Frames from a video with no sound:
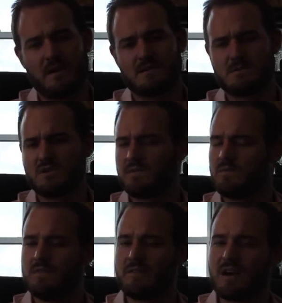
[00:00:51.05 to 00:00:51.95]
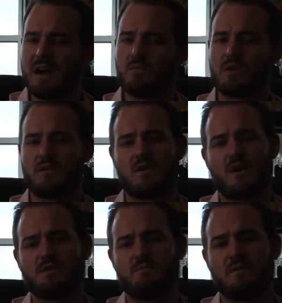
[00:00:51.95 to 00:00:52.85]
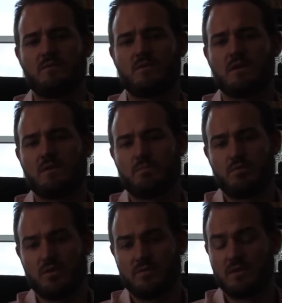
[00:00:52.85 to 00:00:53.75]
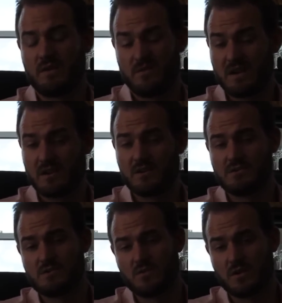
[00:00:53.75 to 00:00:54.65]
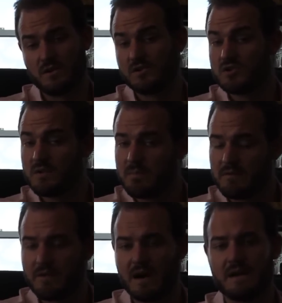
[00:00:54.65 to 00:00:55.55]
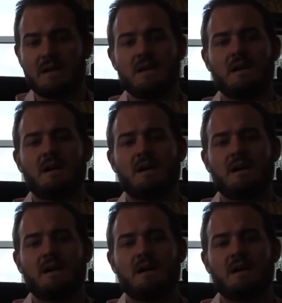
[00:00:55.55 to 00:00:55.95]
but especially if you've never had one of their cards before, your approval, and if you've got a good score, you should be fine.